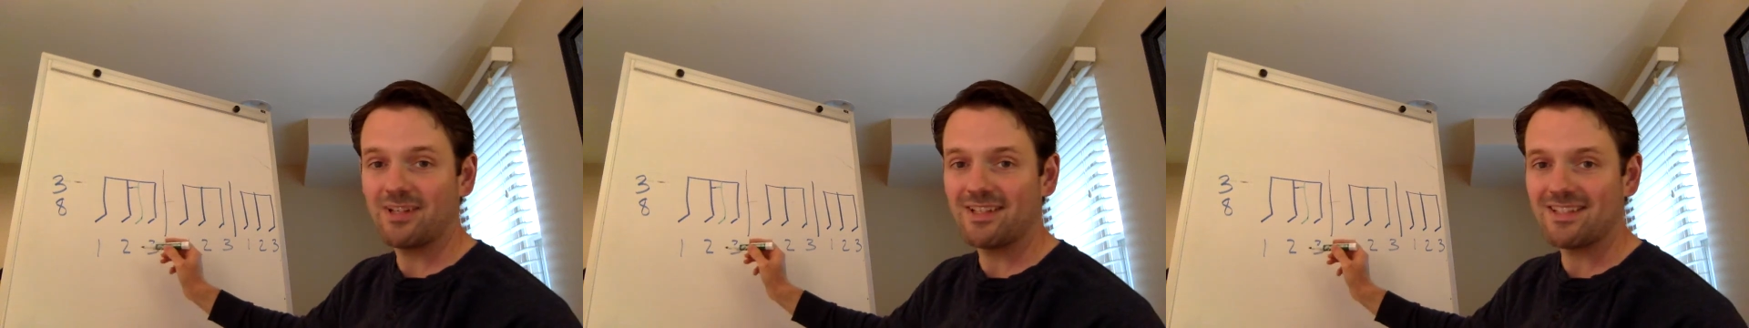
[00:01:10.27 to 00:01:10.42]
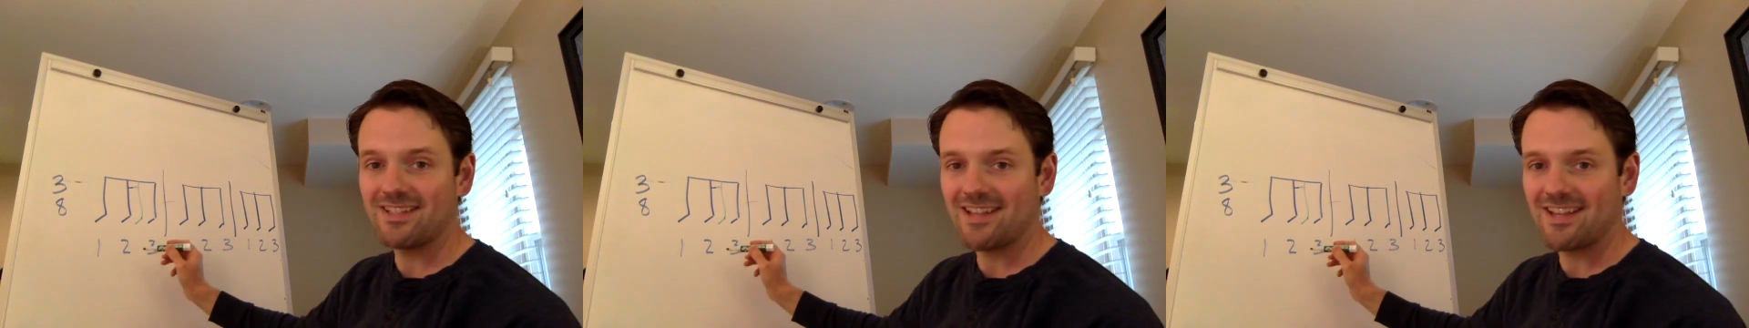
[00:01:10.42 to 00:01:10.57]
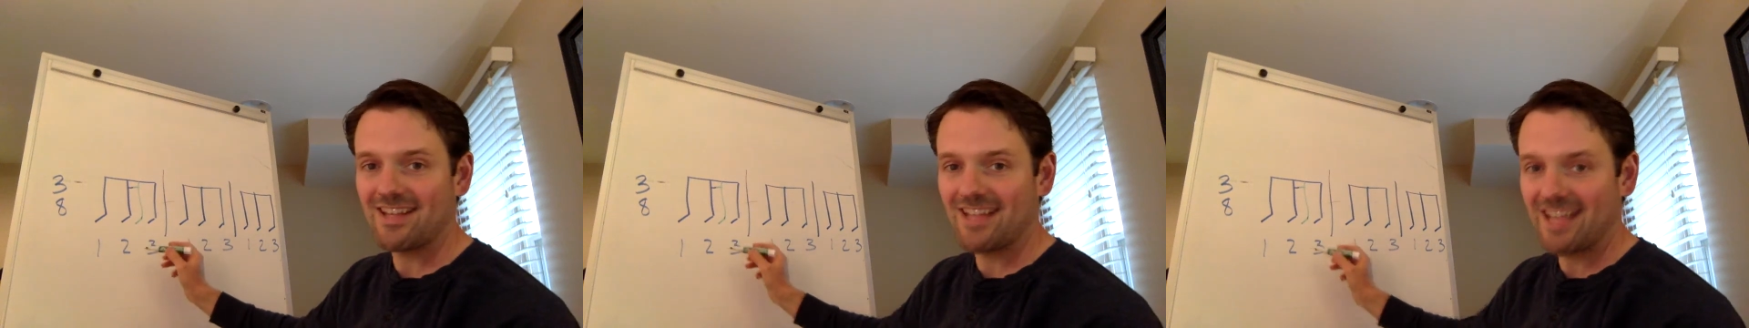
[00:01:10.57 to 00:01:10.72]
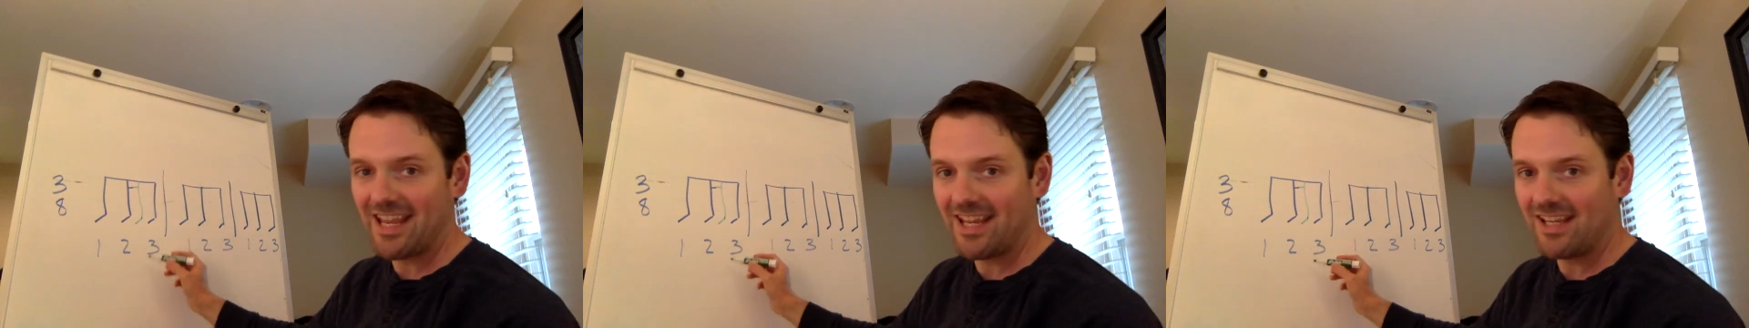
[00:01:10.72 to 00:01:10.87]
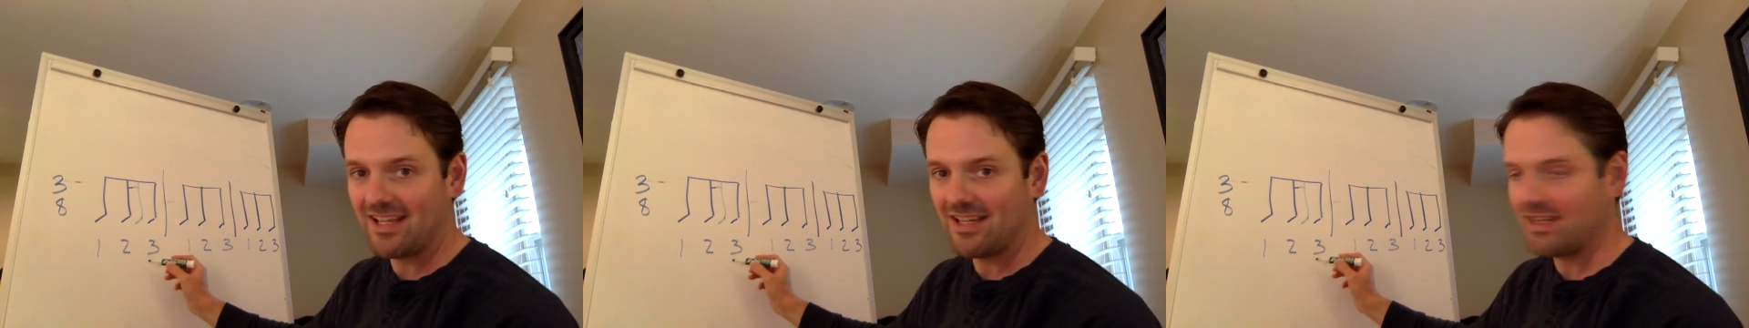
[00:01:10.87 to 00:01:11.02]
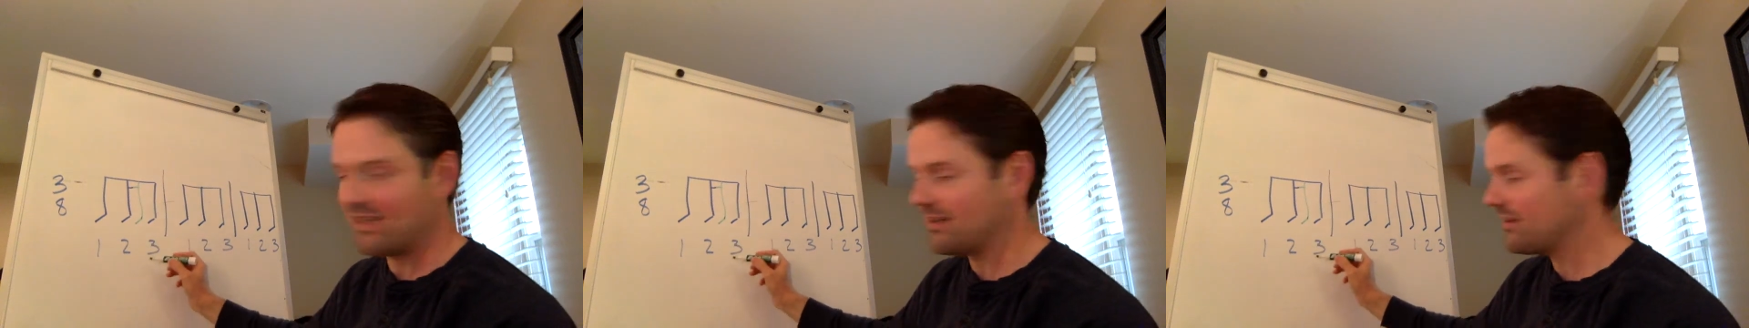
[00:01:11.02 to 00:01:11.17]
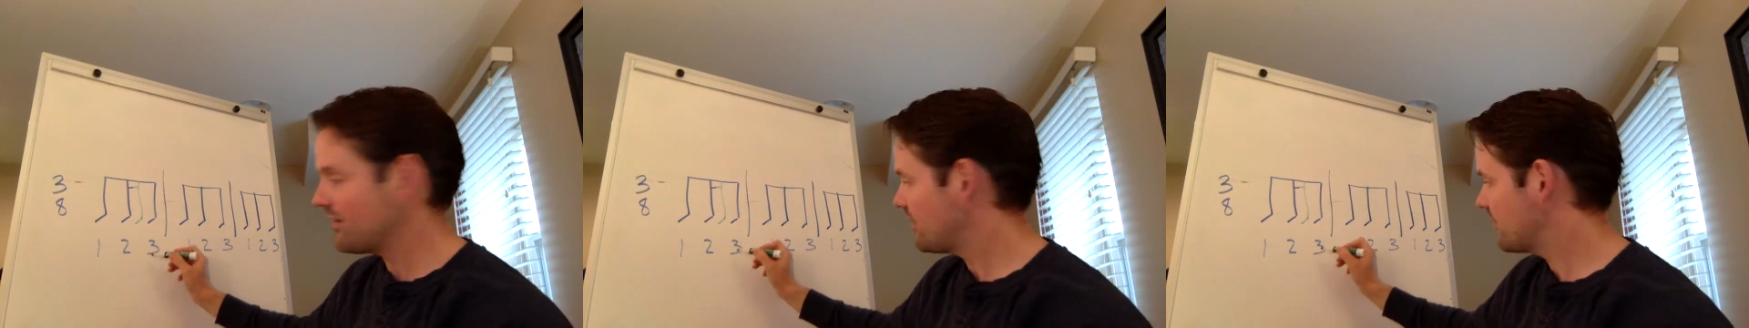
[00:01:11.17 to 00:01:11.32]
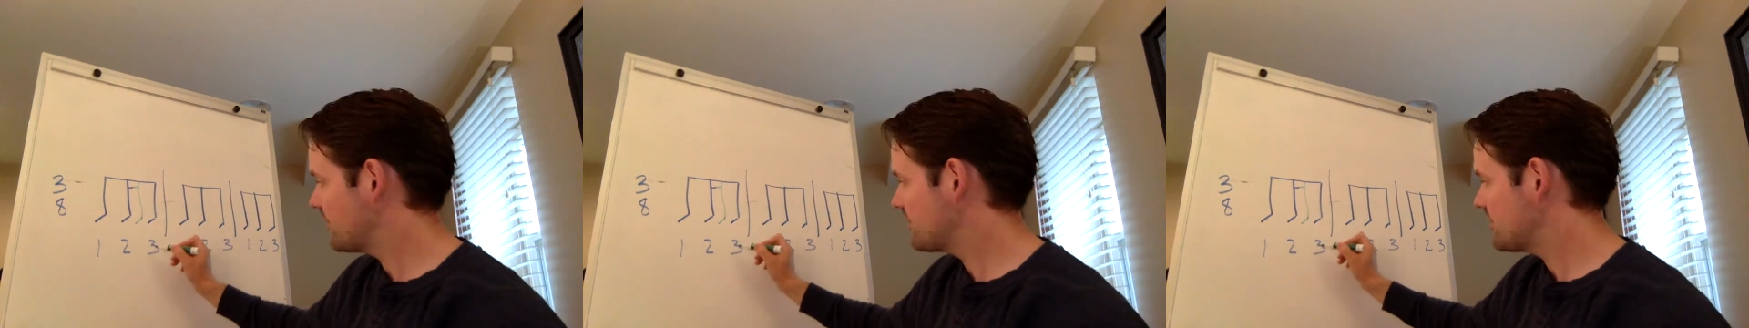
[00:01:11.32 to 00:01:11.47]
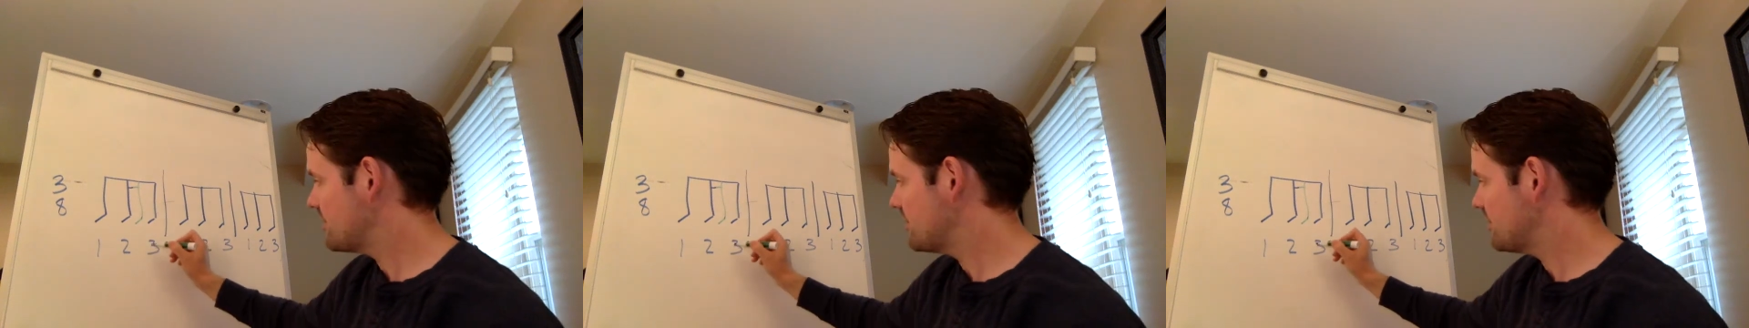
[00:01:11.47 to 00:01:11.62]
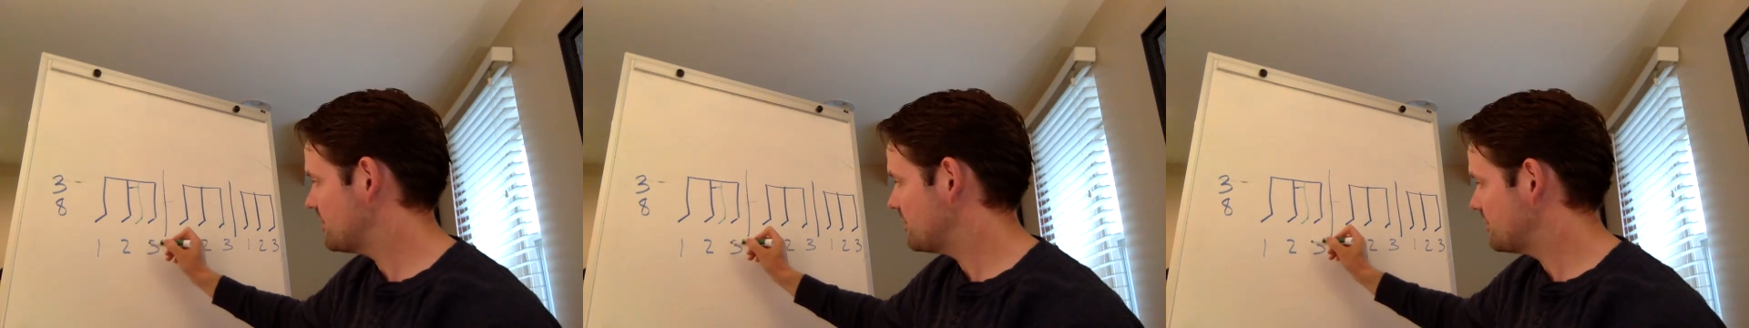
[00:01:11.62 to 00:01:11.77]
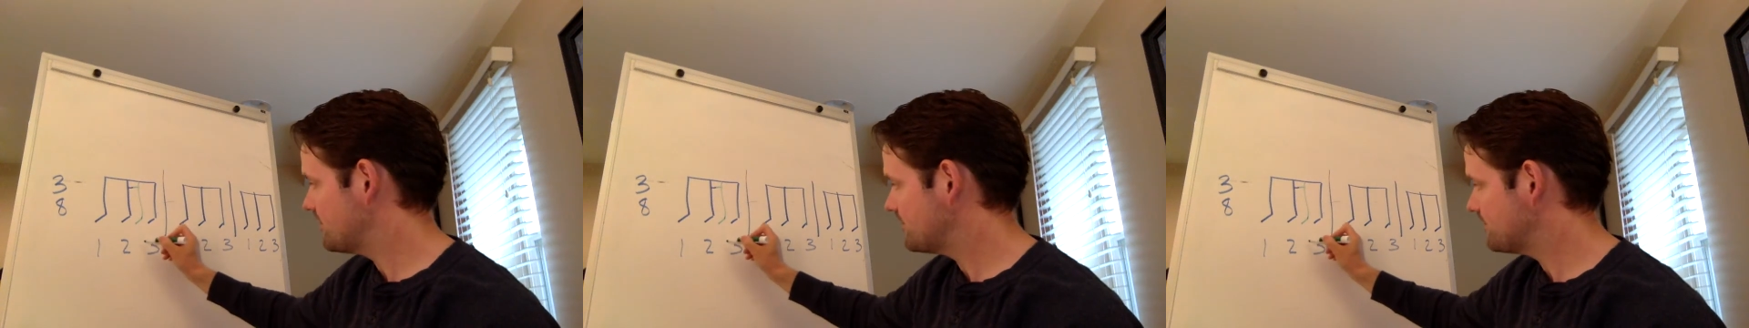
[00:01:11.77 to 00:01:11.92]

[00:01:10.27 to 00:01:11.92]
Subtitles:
is on the and of 2.